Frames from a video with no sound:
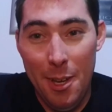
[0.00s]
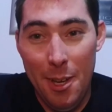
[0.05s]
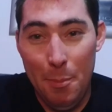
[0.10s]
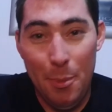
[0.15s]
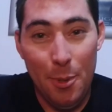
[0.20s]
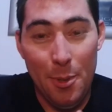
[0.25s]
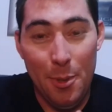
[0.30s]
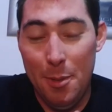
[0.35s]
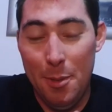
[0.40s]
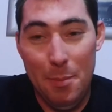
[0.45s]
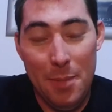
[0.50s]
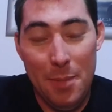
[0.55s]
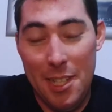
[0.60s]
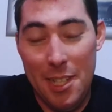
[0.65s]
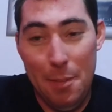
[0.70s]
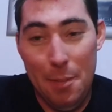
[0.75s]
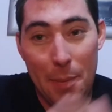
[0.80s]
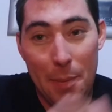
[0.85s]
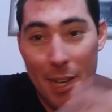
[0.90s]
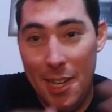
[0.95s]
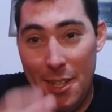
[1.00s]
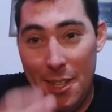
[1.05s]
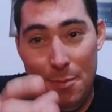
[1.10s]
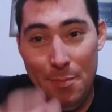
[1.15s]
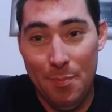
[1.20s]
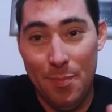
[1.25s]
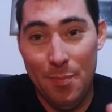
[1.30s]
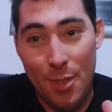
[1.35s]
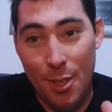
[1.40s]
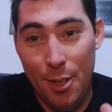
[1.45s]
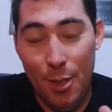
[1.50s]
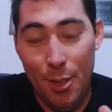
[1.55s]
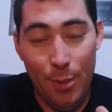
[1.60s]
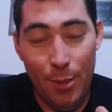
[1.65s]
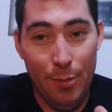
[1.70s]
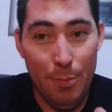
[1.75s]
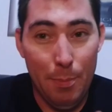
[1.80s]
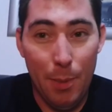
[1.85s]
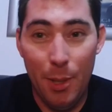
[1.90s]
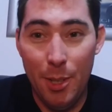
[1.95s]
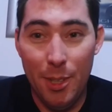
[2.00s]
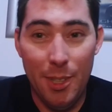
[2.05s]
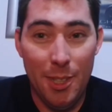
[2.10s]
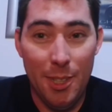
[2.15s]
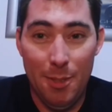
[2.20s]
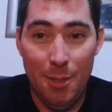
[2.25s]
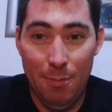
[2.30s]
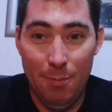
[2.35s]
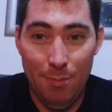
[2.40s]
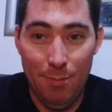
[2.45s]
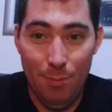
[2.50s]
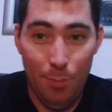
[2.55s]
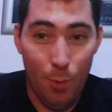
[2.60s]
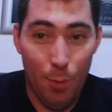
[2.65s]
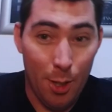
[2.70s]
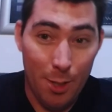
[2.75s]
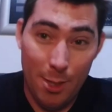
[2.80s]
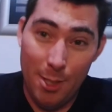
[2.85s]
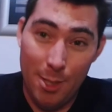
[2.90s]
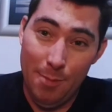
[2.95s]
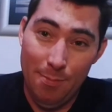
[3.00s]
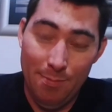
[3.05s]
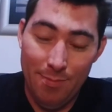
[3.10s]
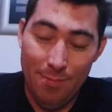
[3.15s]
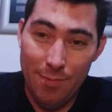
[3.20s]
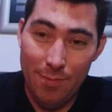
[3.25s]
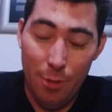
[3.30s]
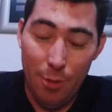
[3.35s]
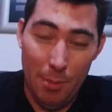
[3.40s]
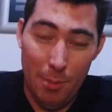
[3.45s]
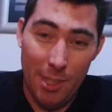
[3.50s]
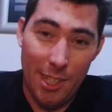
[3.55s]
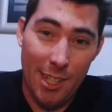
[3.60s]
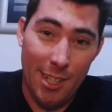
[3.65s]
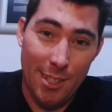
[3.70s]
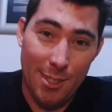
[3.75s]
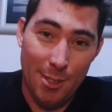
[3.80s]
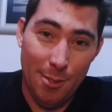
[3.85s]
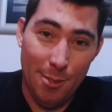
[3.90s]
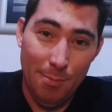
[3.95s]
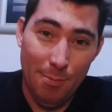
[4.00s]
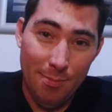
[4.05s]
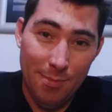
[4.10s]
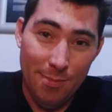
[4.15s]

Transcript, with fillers: put them in a pan of boiling water from your kettle,